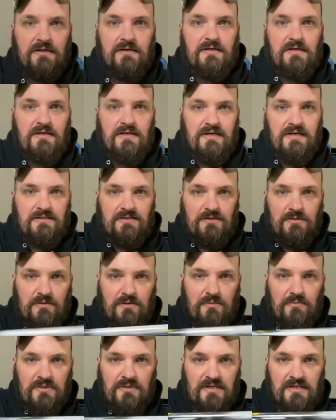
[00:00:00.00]
It's a
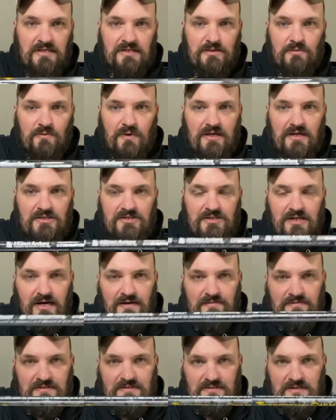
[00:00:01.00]
completely white
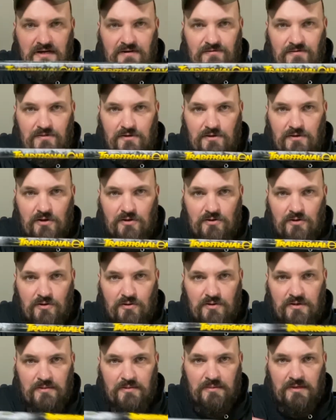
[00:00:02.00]
shaft except for the
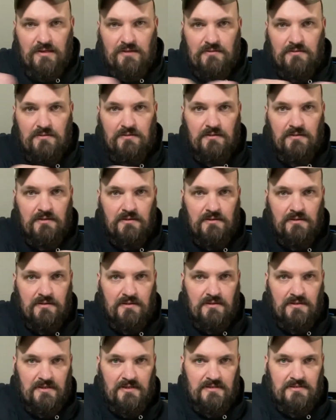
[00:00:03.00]
logo in the middle.
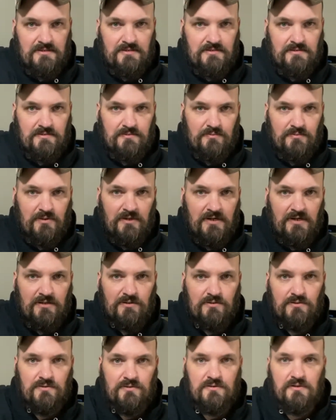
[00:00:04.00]
It's pretty
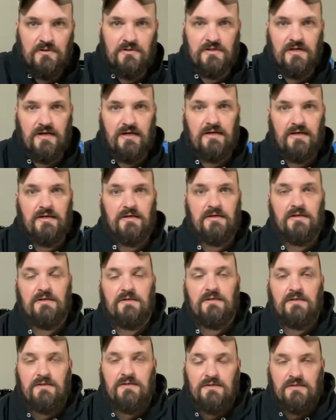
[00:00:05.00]
cool. Okay,
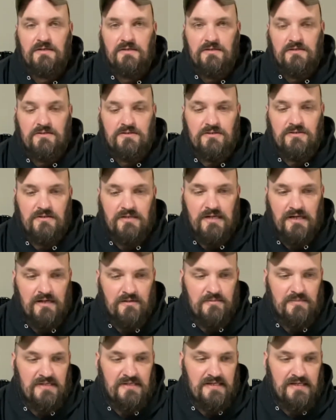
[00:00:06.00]
so now to
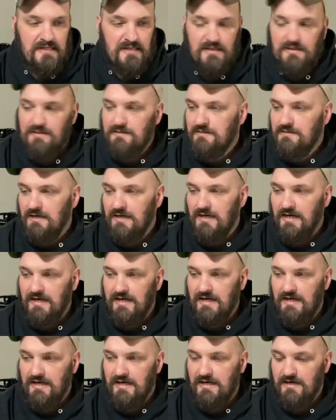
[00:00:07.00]
begin, I
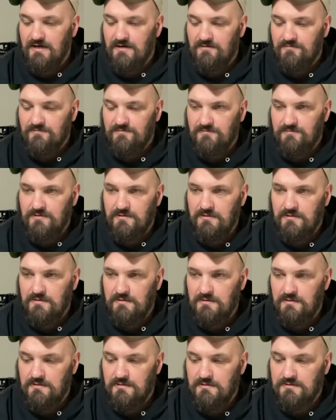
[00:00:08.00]
have
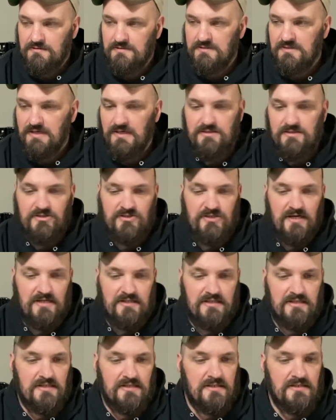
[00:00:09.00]
test
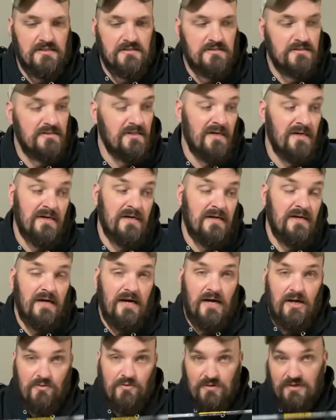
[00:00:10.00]
shot this.
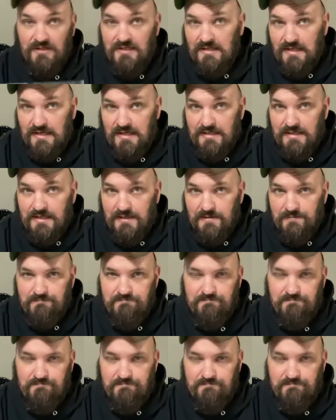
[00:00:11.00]
I really like it.